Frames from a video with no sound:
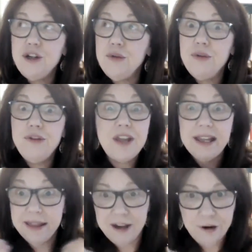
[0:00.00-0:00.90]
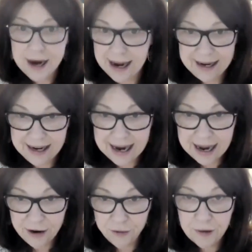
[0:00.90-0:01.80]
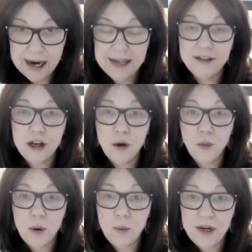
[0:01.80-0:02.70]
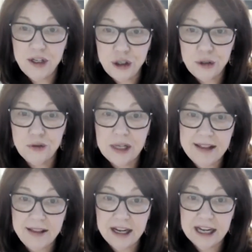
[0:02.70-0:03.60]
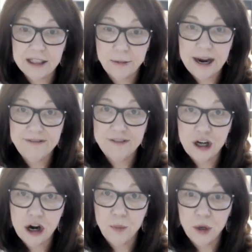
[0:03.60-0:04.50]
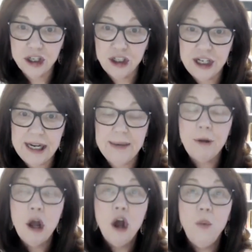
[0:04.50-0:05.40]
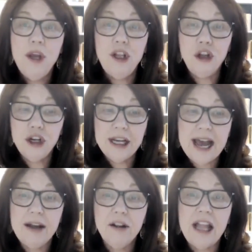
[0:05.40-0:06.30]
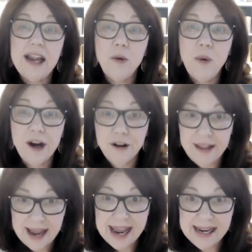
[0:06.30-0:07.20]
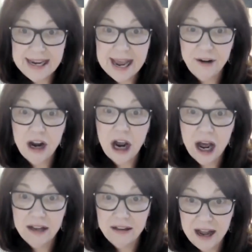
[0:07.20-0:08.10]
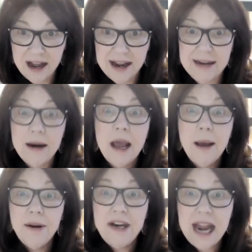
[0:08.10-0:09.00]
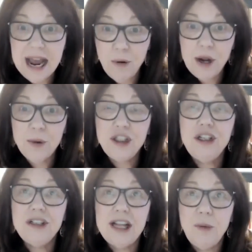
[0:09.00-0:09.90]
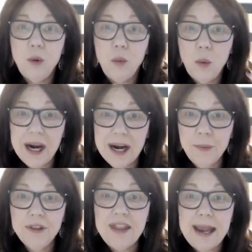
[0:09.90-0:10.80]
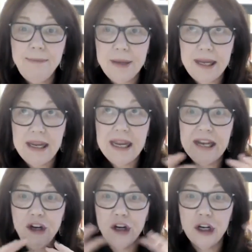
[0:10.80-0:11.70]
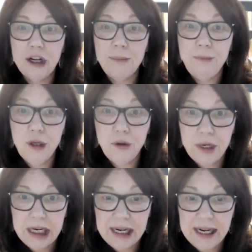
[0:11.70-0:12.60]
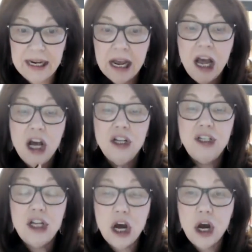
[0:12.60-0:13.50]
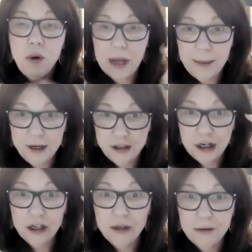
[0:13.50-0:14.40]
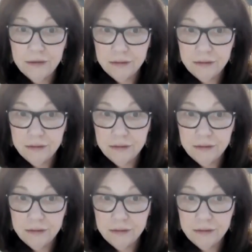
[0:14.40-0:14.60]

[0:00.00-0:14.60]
do you think they're hanging out, right? So when we do like the customer avatar worksheet, we look at like, where are they hanging out online? Now I want you to say, well, where would they be in your community? So I'm going to start